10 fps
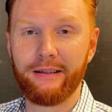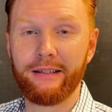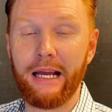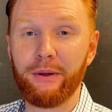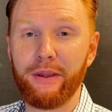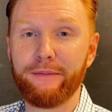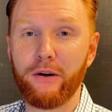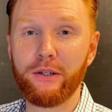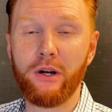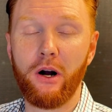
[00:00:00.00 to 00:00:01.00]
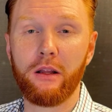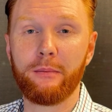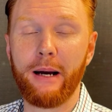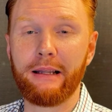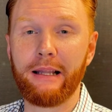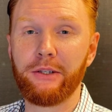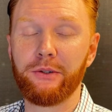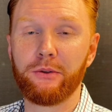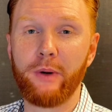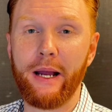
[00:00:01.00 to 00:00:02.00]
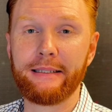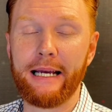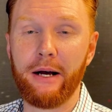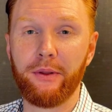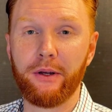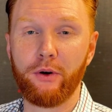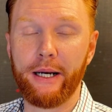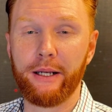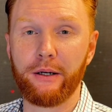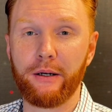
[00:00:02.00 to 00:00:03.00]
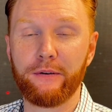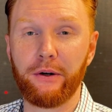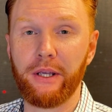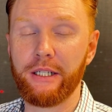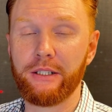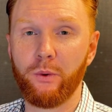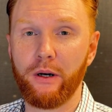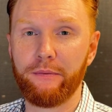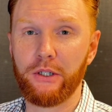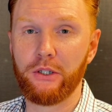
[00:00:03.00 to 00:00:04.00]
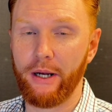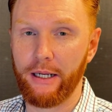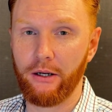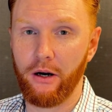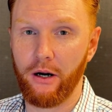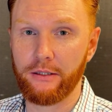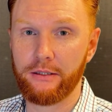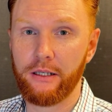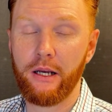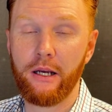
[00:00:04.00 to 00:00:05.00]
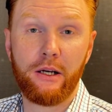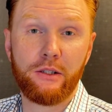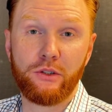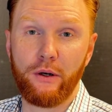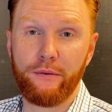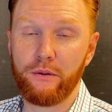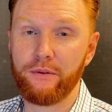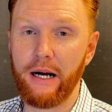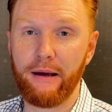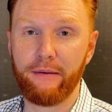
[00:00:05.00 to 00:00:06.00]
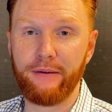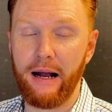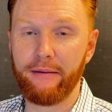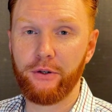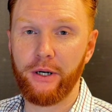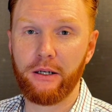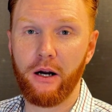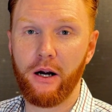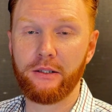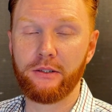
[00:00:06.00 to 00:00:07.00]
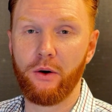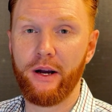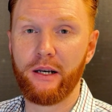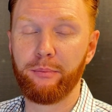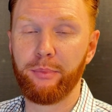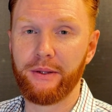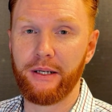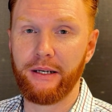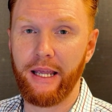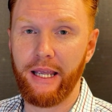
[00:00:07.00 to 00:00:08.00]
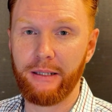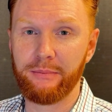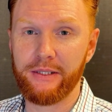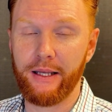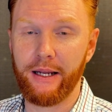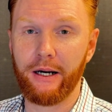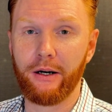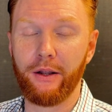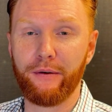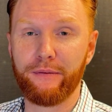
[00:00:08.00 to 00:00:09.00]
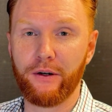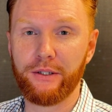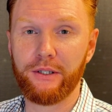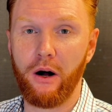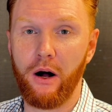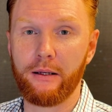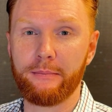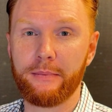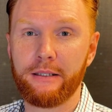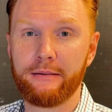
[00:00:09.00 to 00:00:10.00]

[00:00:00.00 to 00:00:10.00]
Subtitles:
Now in the first column, I'd like you to write down the creditor for each one of your credit cards. So if you've got 5 credit cards, go ahead and put the names there on the first column.